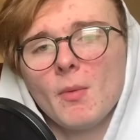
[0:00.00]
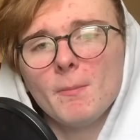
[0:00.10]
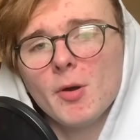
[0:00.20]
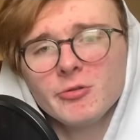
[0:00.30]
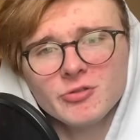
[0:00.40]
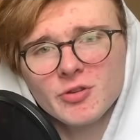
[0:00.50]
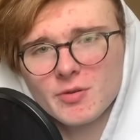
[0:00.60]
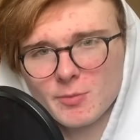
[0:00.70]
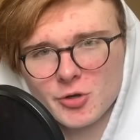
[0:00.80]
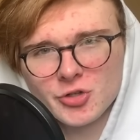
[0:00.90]
Most of the
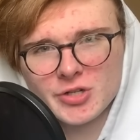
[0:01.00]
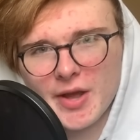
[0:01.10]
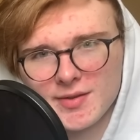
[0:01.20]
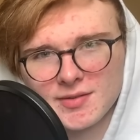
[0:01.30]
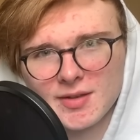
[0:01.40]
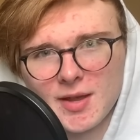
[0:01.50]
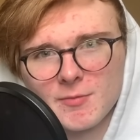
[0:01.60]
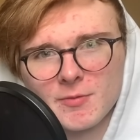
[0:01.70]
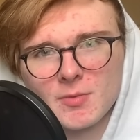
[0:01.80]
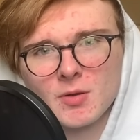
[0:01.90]
merchandising came
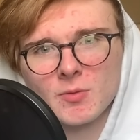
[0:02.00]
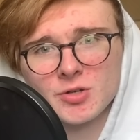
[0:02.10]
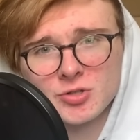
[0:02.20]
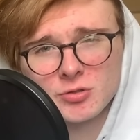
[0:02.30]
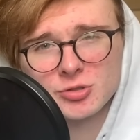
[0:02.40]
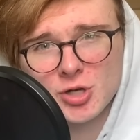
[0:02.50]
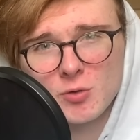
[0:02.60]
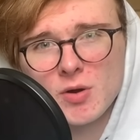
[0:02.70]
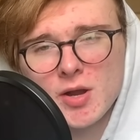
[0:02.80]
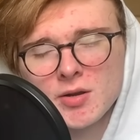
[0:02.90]
from the original show
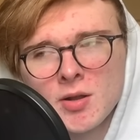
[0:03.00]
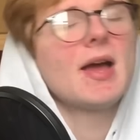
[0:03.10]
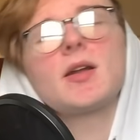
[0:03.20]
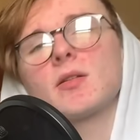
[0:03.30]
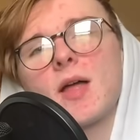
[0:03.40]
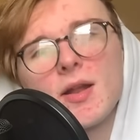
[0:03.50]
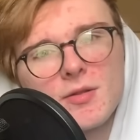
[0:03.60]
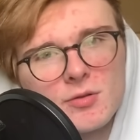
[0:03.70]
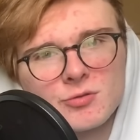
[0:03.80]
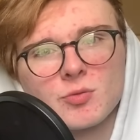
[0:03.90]
run, and a lot of
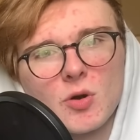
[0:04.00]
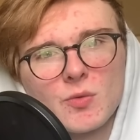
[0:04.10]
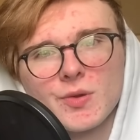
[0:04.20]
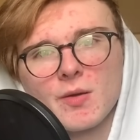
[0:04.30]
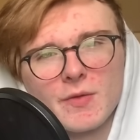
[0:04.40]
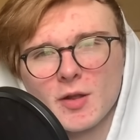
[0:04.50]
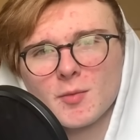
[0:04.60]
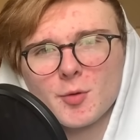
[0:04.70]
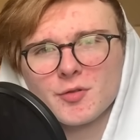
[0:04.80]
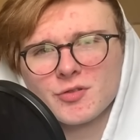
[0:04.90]
those were only
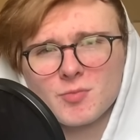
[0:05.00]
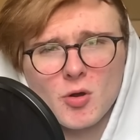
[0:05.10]
available in small